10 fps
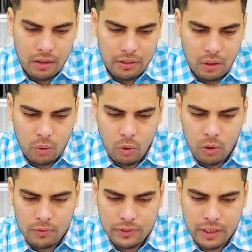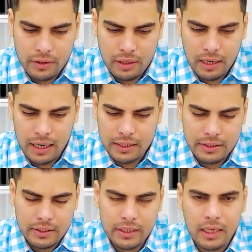The role of Central
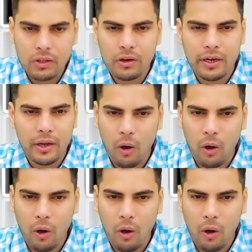Electricity Authority.